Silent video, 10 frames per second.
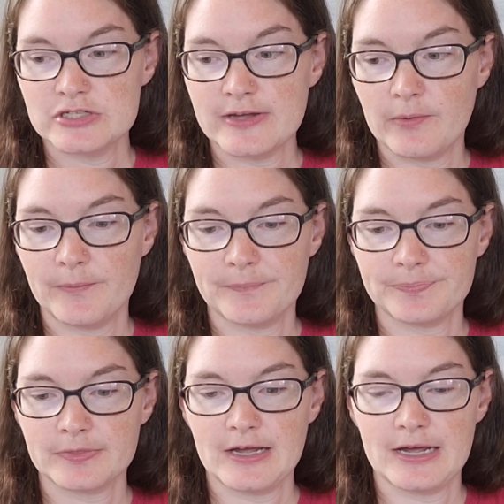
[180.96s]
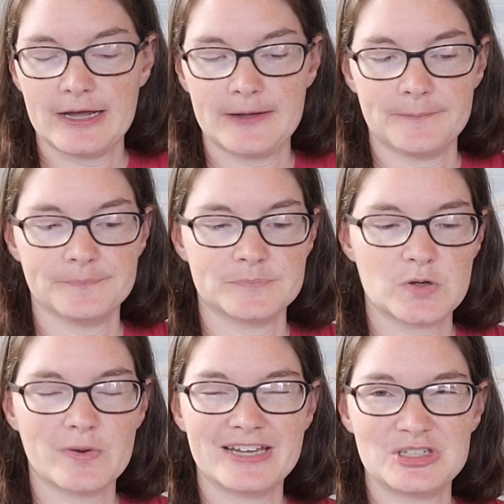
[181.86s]
So um,
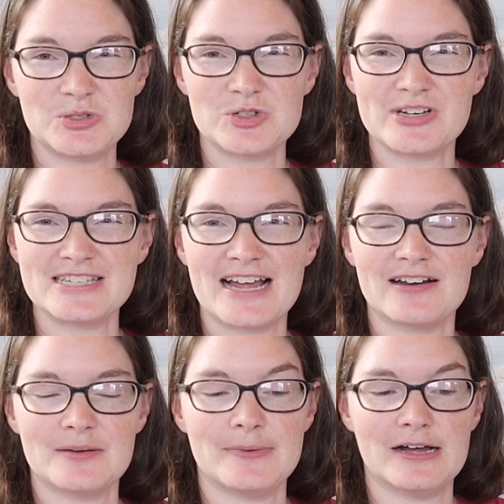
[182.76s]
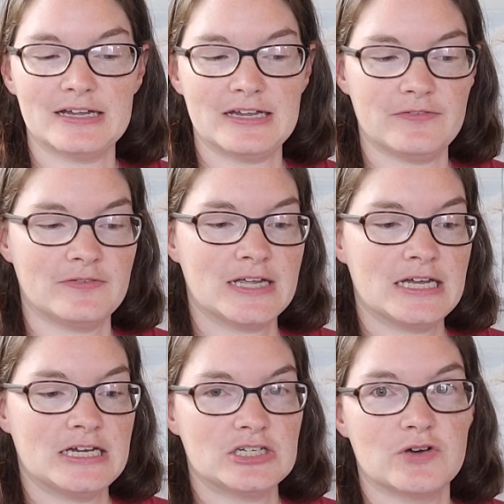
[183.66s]
don't get too stressed out about if
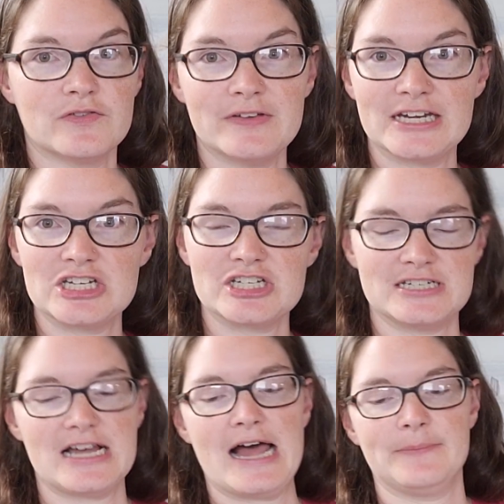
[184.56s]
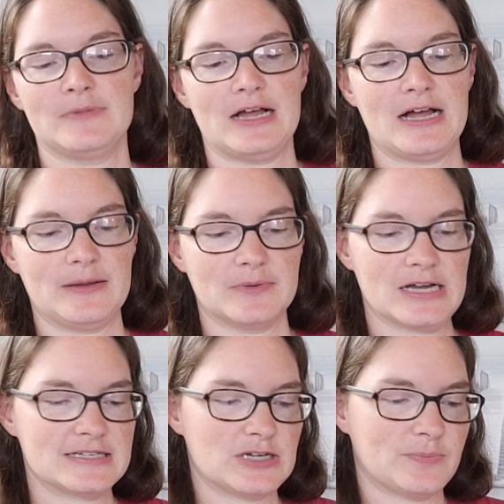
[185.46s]
don't finish in time
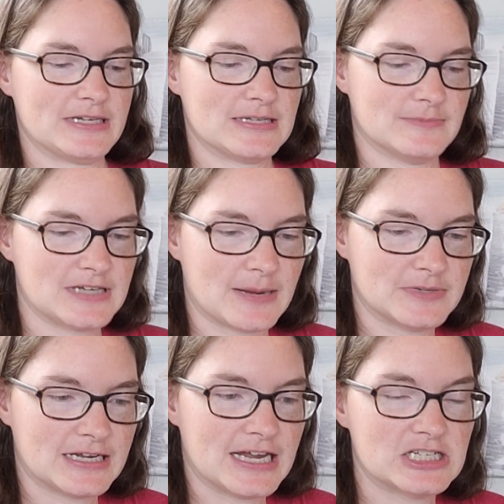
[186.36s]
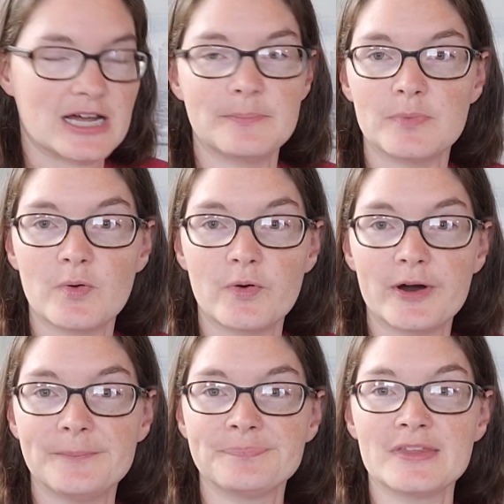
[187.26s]
because um, there'll be some time to catch up
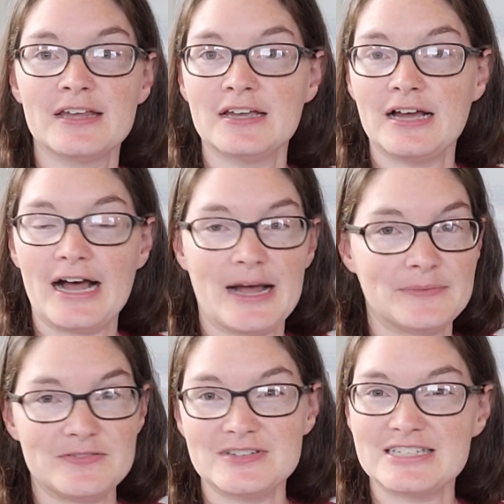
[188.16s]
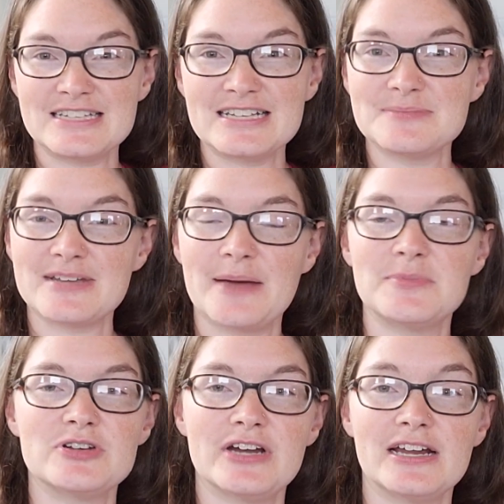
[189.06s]
or um, even take some
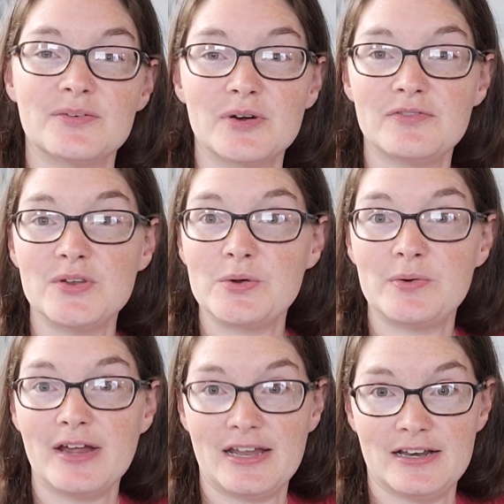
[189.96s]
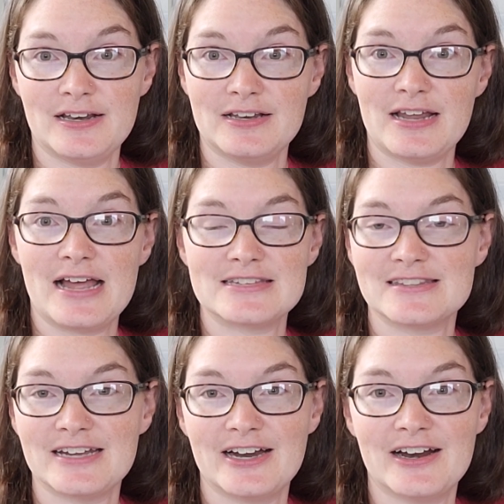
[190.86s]
time during review and as
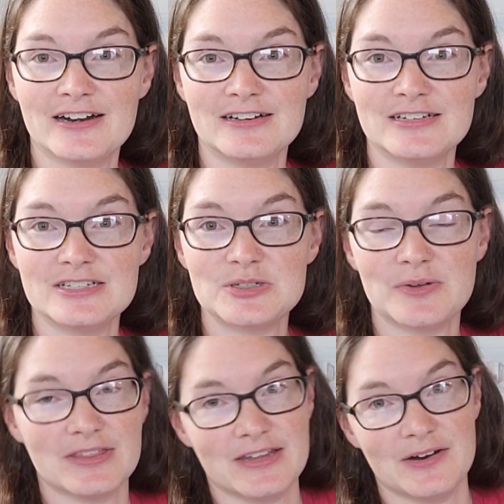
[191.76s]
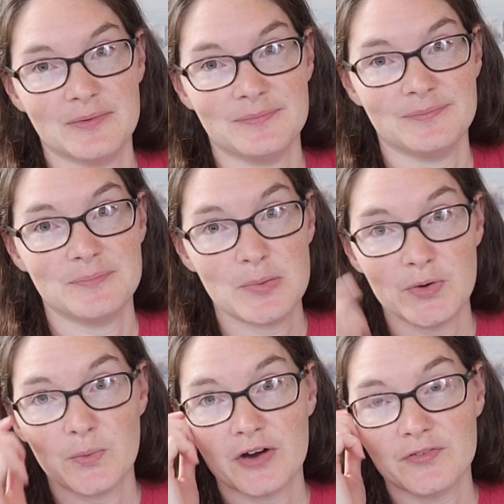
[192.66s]
they're doing their
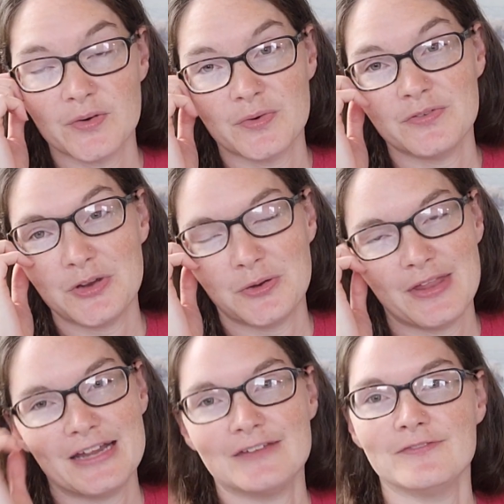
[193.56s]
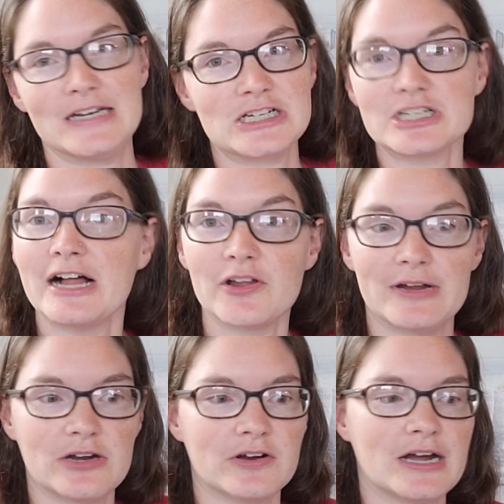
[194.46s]
memory work for review they can finish
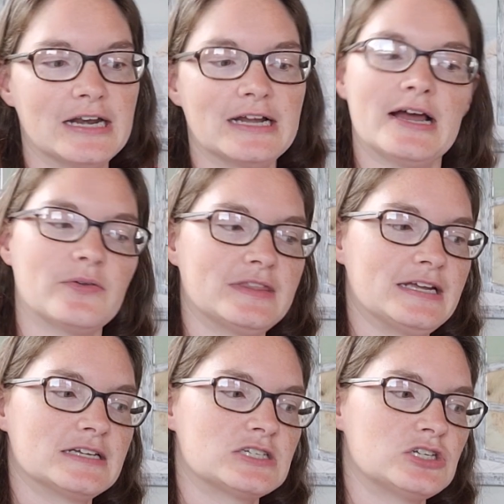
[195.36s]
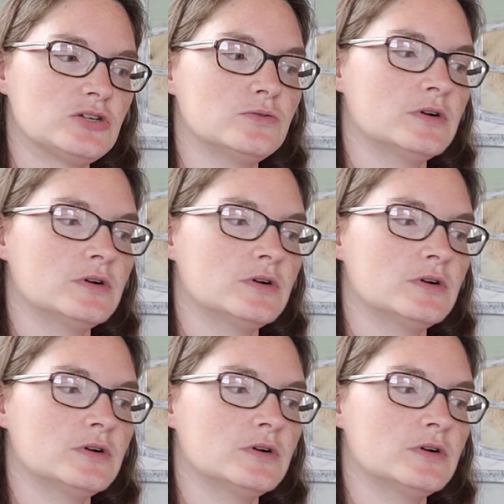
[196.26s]
coloring or cutting out things too.